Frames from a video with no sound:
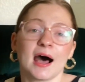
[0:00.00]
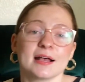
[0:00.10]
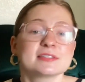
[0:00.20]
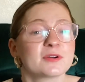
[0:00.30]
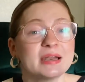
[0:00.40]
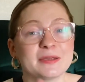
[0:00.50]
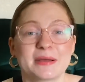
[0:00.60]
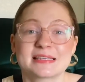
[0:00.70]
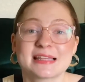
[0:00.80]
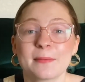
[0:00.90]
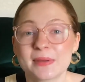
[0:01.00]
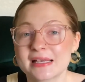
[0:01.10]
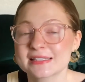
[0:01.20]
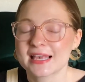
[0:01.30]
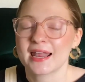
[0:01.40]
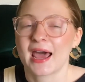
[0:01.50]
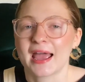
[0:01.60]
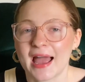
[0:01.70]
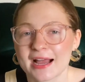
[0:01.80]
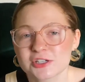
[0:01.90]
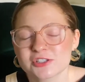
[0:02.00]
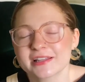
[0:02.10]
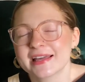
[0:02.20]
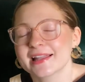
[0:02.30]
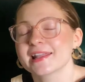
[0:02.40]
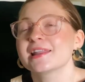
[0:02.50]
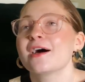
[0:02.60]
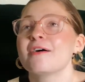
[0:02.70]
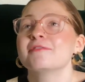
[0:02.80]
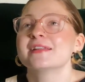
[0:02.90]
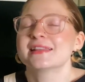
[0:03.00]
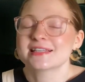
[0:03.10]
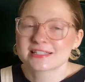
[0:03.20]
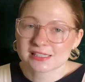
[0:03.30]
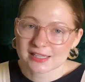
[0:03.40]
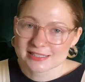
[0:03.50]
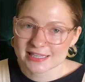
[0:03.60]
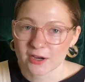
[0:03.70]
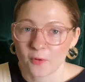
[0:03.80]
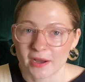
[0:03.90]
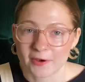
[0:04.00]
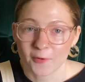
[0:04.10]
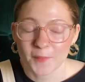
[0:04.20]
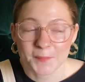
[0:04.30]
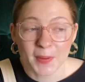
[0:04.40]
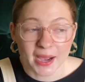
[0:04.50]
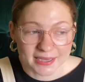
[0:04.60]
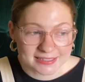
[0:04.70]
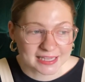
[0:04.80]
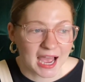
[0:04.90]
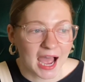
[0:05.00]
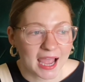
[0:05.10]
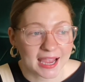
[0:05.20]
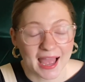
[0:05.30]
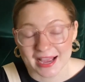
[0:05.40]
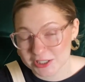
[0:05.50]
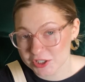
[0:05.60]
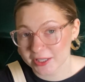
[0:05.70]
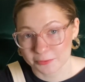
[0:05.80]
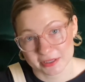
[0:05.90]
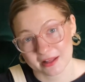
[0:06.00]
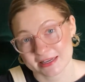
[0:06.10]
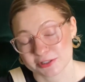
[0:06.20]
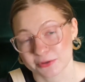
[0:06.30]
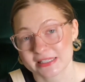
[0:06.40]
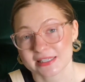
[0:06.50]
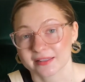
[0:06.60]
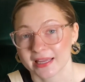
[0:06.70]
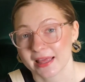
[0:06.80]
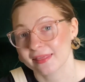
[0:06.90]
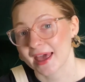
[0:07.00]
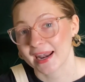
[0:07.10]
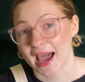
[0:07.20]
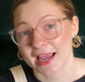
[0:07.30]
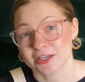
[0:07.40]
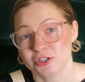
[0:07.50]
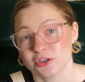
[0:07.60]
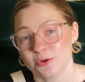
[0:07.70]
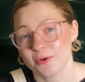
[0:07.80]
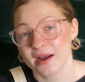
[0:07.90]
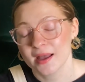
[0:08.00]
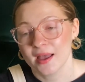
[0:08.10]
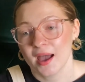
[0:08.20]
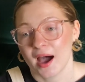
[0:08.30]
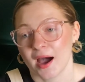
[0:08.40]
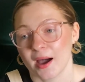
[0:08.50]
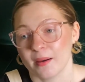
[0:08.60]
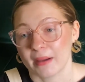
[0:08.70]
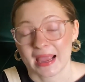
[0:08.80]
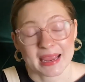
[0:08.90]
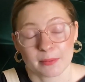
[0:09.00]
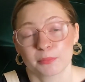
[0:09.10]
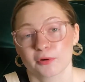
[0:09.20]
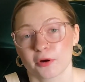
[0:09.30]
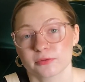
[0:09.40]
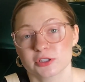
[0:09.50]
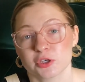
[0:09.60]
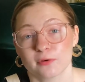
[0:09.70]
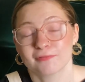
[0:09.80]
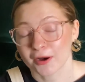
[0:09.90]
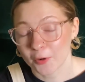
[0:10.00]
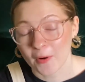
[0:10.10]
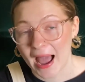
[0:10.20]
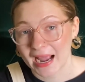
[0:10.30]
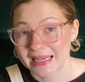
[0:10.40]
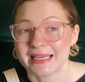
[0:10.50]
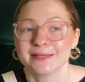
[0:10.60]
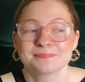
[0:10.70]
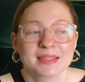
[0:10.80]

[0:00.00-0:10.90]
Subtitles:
So anyways, that being said, I actually loved this cleansing oil, but I actually realized recently that I am prone to fungal acne.